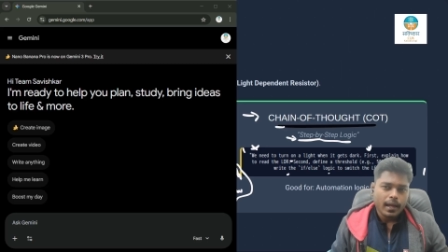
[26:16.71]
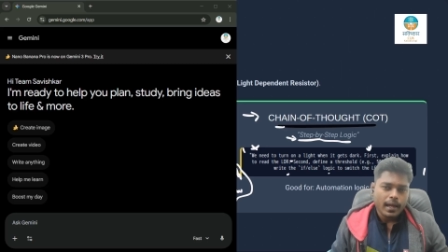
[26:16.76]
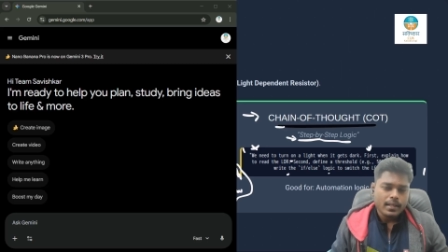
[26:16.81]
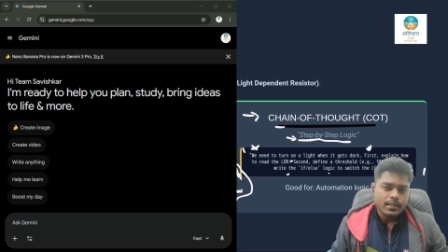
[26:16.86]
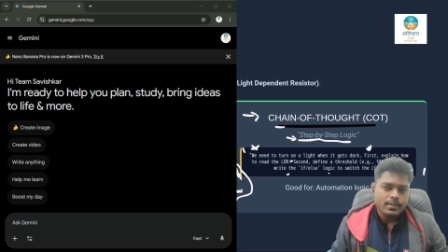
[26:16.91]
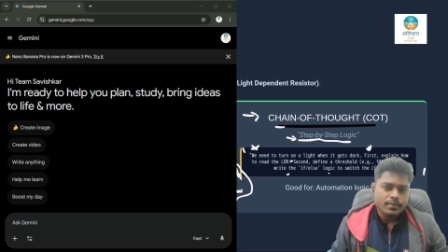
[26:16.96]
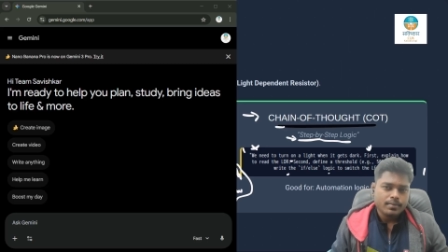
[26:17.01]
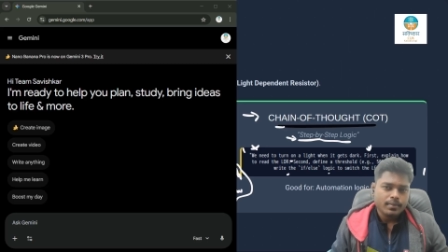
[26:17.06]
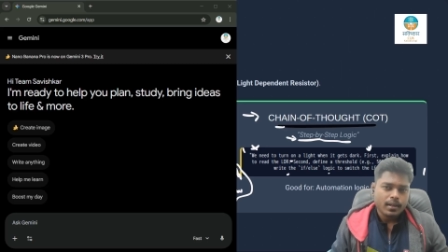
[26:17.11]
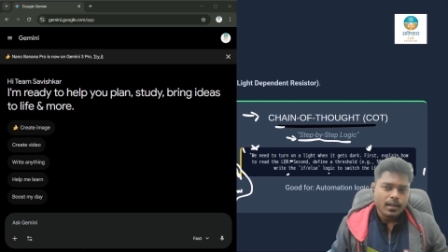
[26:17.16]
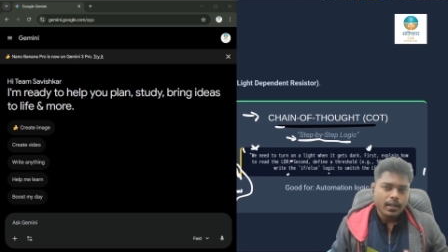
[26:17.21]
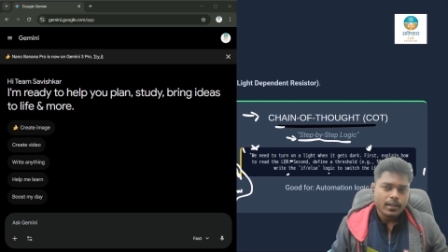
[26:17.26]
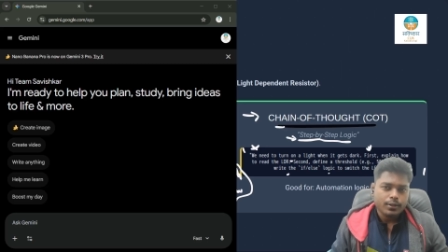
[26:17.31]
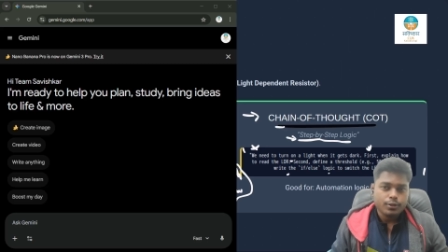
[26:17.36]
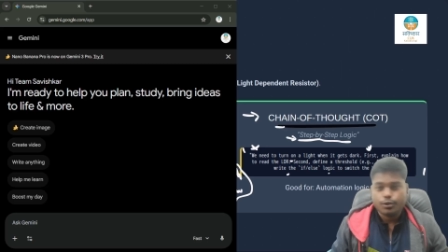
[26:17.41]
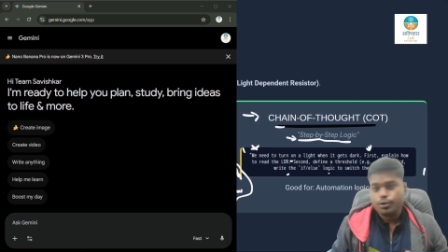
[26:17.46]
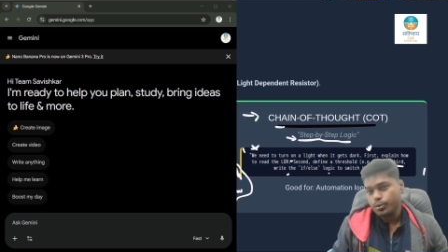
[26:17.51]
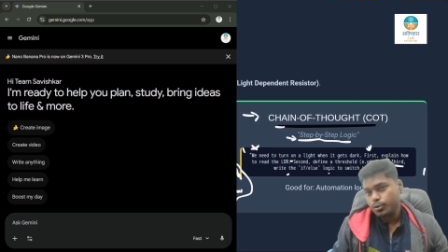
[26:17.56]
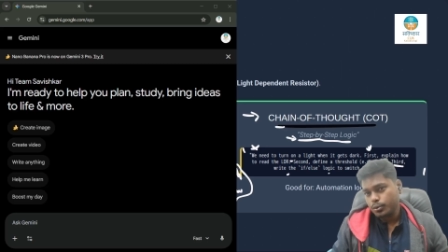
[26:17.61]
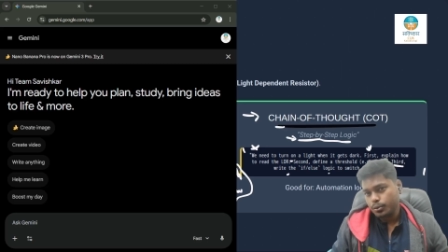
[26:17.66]
as
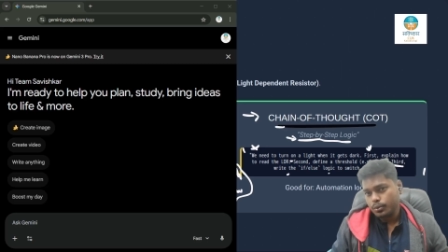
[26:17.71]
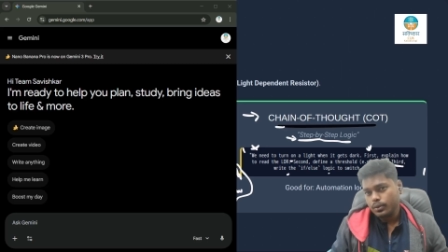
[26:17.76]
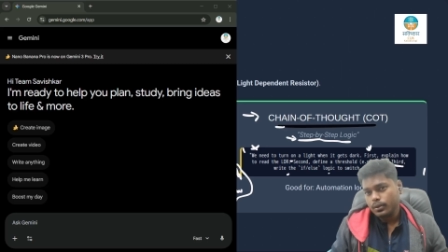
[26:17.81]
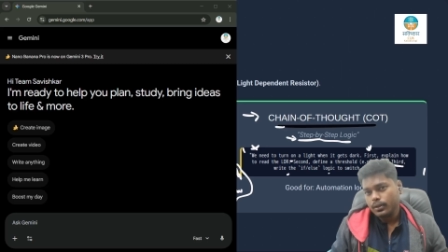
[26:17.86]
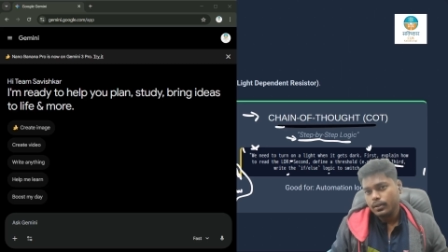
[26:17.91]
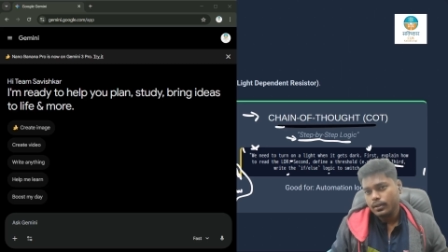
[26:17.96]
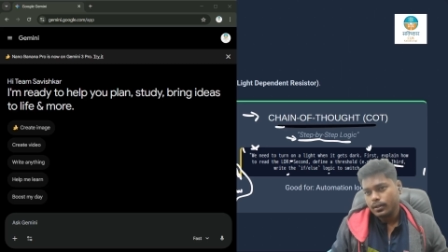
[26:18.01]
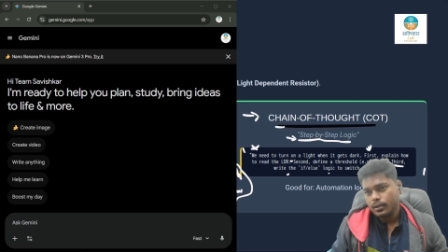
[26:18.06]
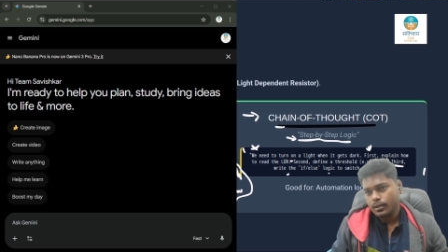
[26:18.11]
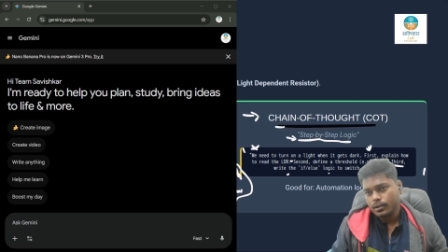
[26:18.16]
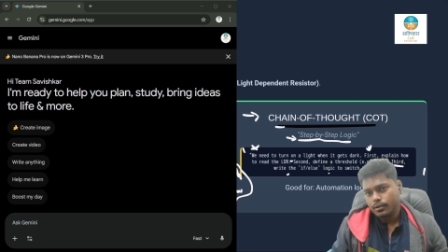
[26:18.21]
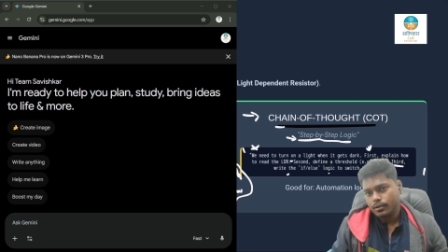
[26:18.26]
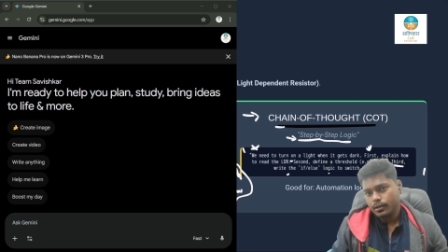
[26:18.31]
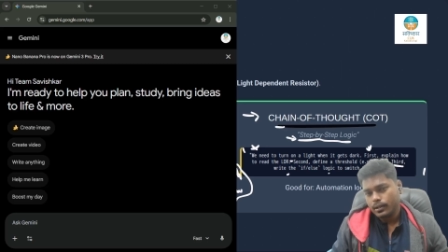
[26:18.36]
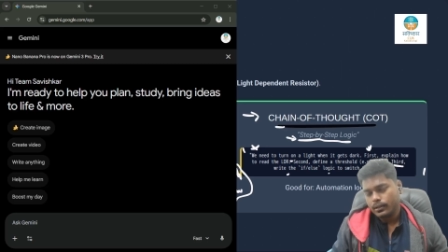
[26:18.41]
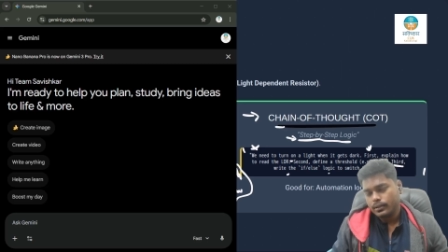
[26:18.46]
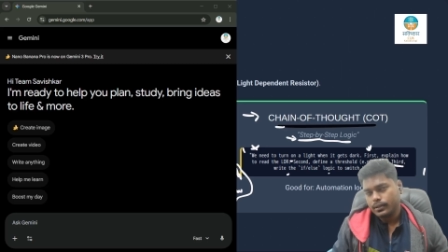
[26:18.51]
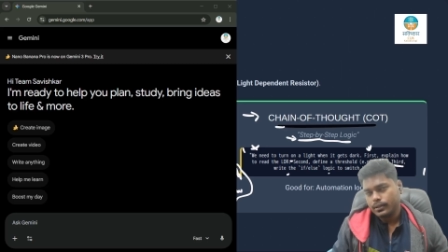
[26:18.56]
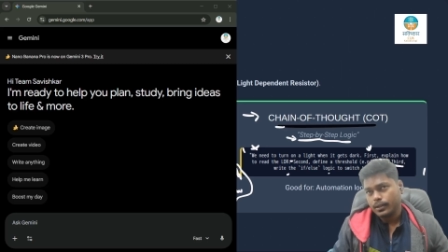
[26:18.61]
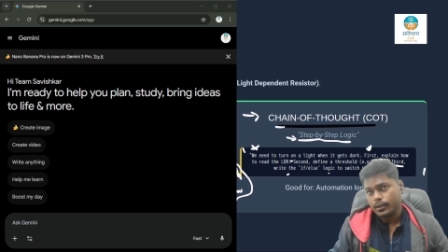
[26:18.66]
my tool,
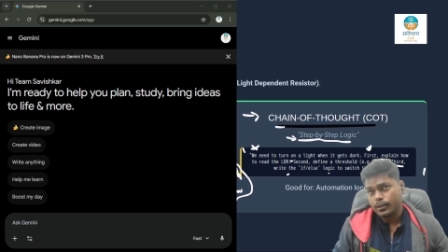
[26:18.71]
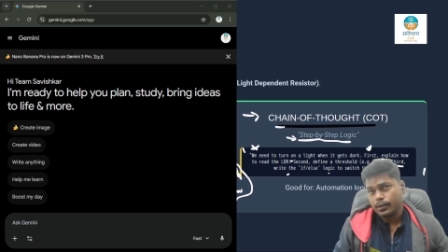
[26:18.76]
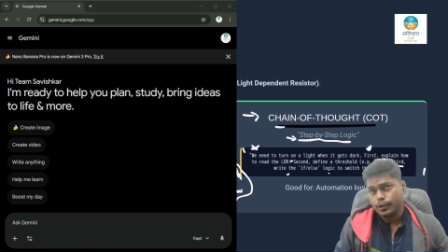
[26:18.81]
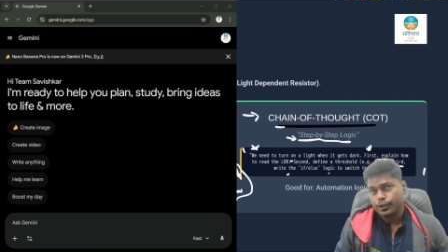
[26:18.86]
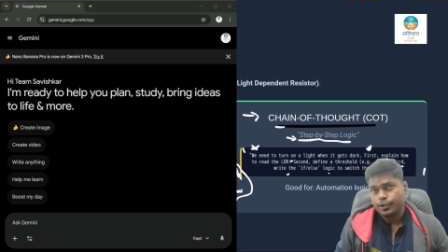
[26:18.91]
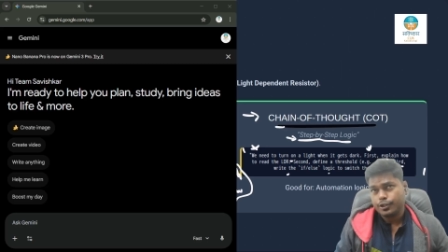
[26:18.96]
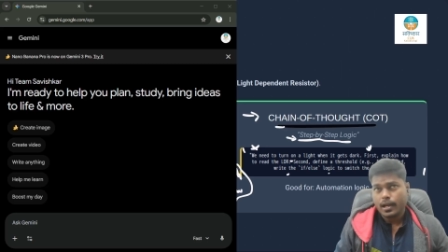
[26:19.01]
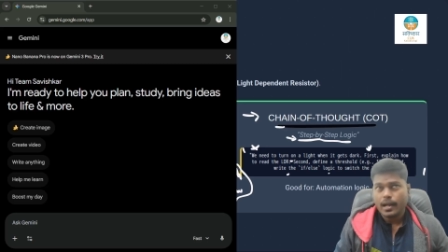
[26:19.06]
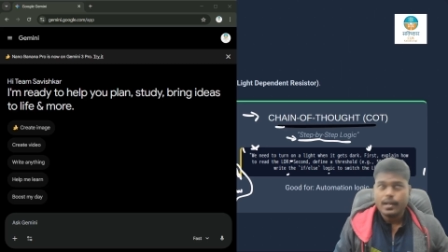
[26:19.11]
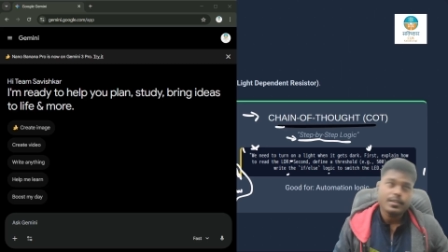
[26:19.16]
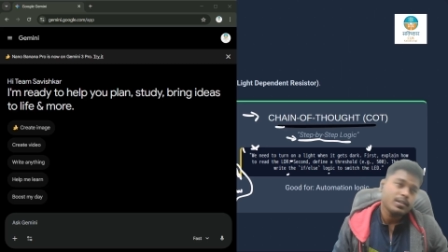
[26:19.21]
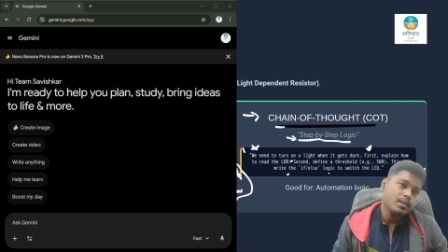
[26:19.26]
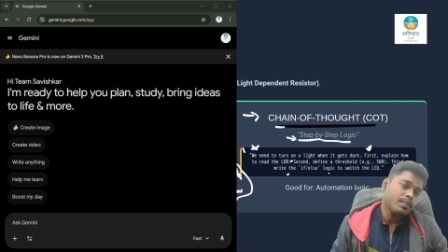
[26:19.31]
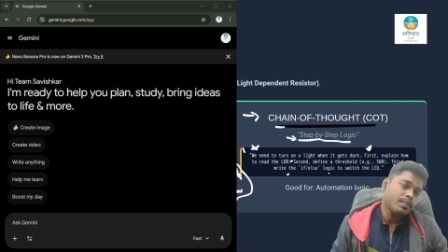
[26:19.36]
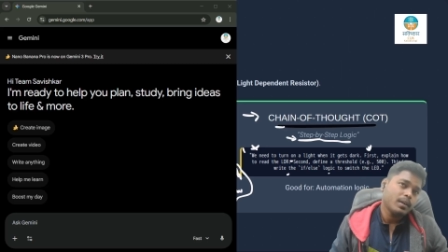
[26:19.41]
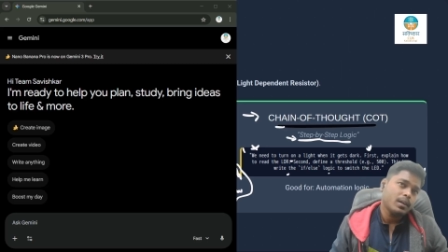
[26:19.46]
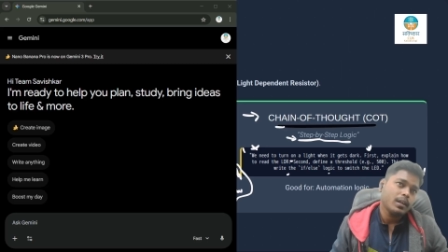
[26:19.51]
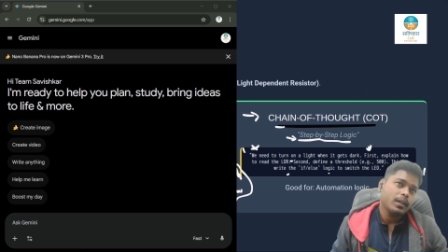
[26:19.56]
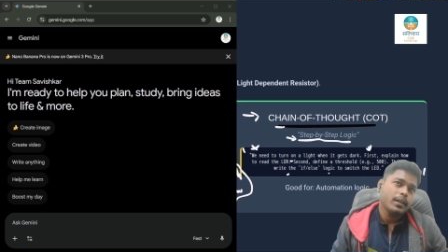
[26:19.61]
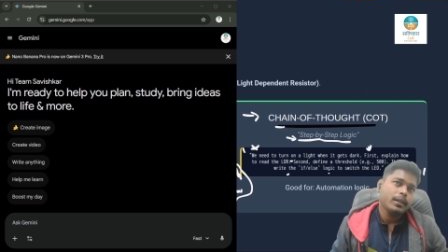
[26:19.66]
rather
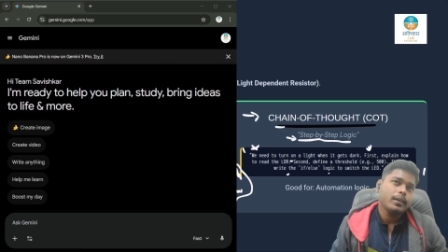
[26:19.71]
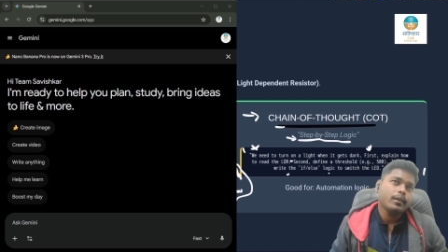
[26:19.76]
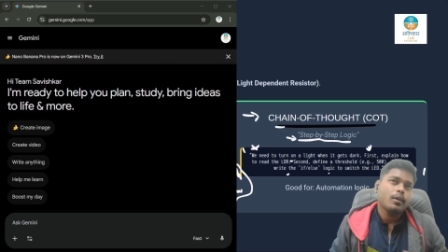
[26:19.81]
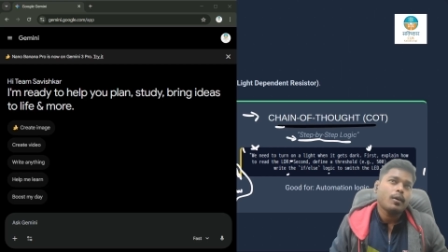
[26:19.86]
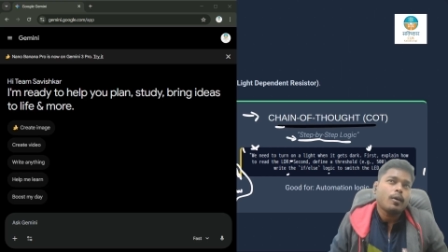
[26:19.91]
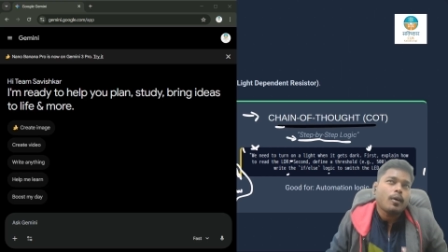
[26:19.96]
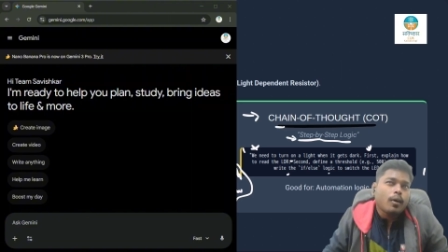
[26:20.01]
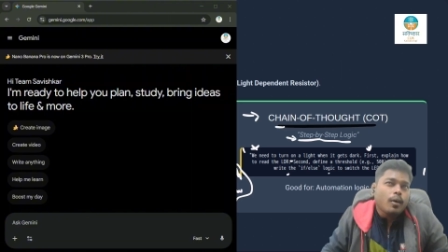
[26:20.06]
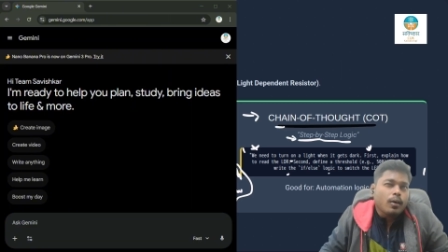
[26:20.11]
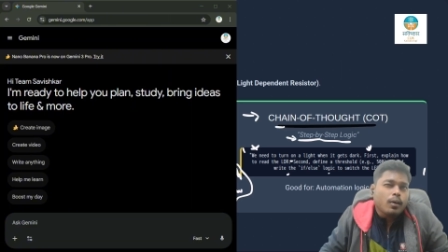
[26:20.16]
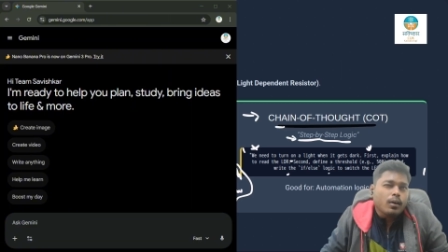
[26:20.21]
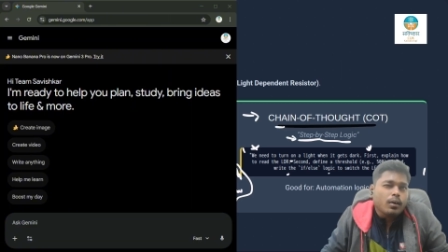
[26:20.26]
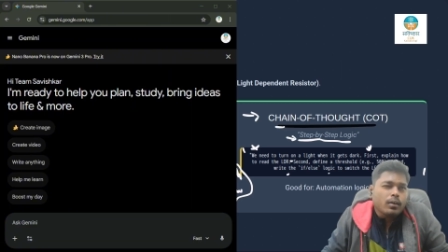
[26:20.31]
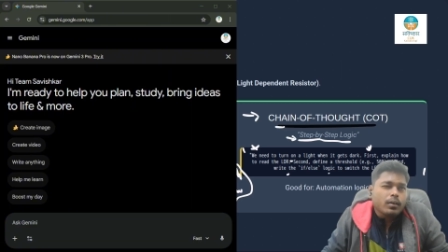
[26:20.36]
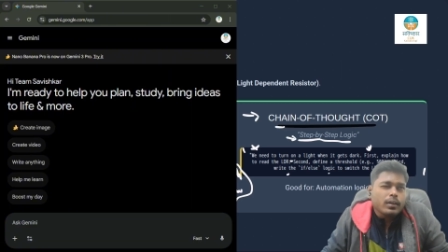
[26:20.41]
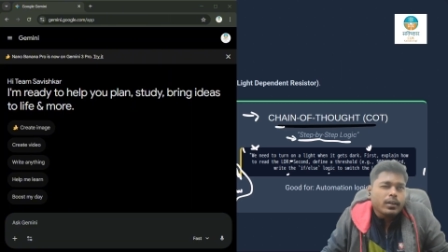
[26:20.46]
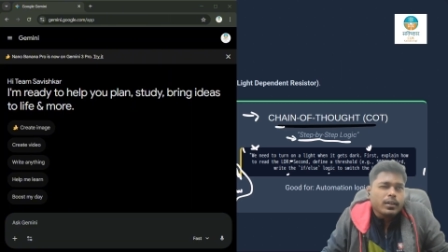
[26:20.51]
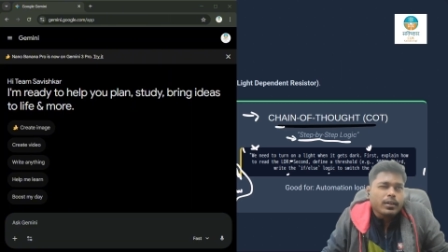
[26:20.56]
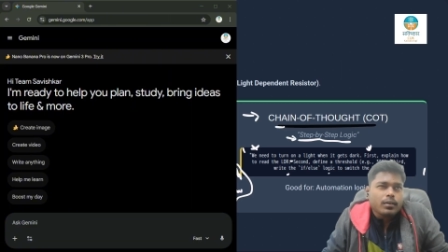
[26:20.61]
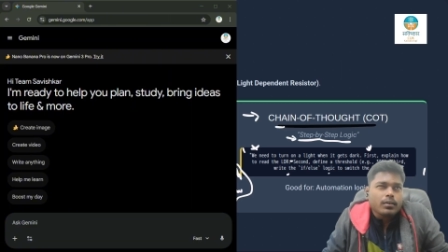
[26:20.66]
ChatGPT
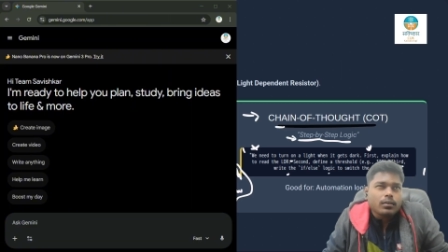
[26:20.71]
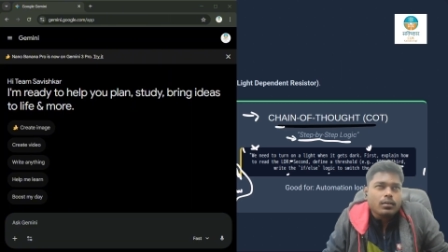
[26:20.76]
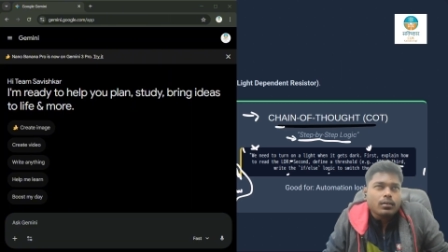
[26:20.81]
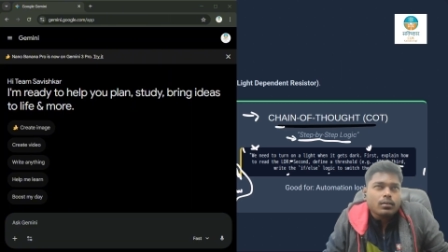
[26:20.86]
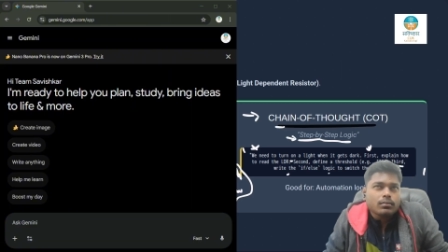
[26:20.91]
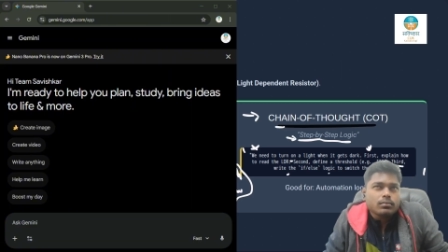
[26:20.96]
or